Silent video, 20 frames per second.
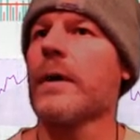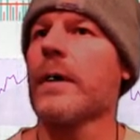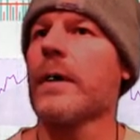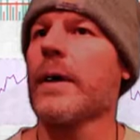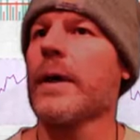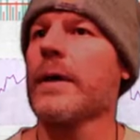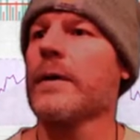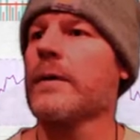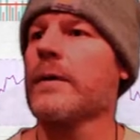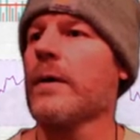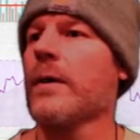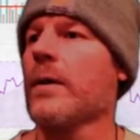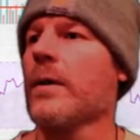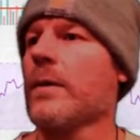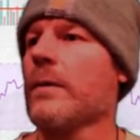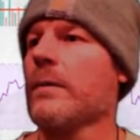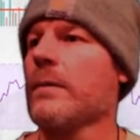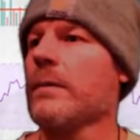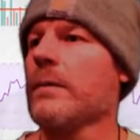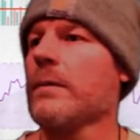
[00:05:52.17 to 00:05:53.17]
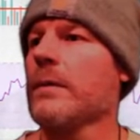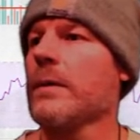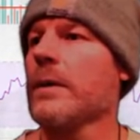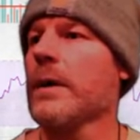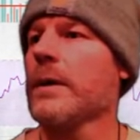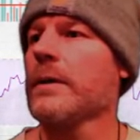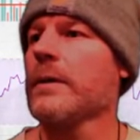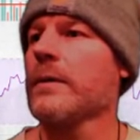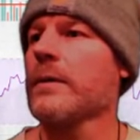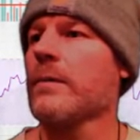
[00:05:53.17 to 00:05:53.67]
All right, so and
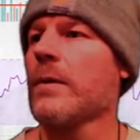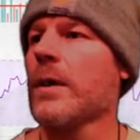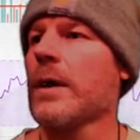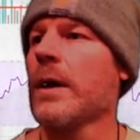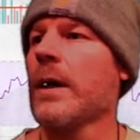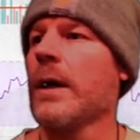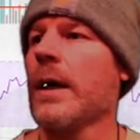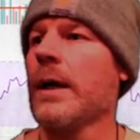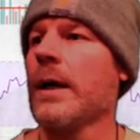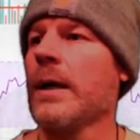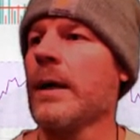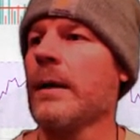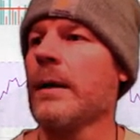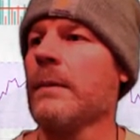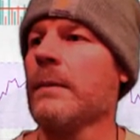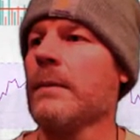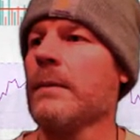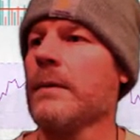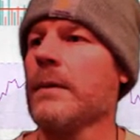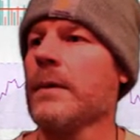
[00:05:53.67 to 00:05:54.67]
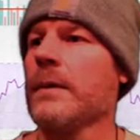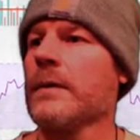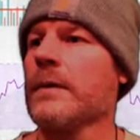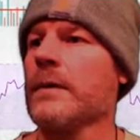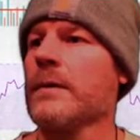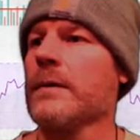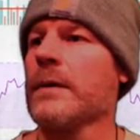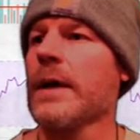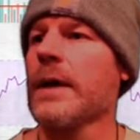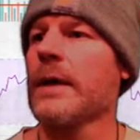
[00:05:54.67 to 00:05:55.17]
I just want to, and this
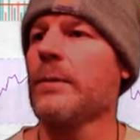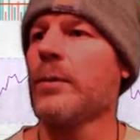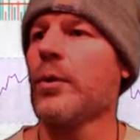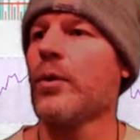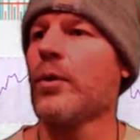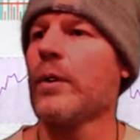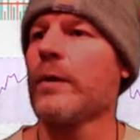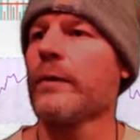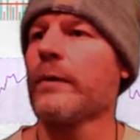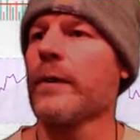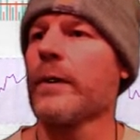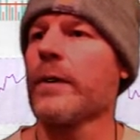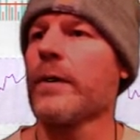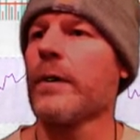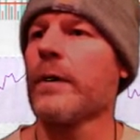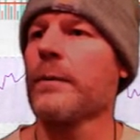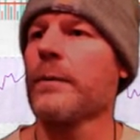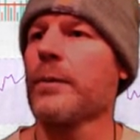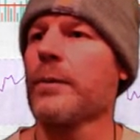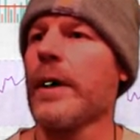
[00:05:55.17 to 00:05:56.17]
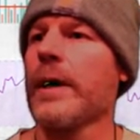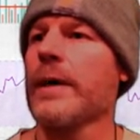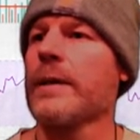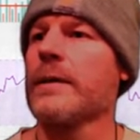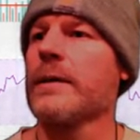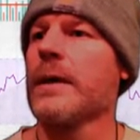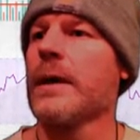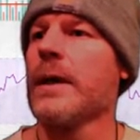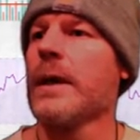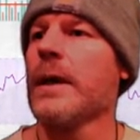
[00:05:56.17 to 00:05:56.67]
is not important for current price,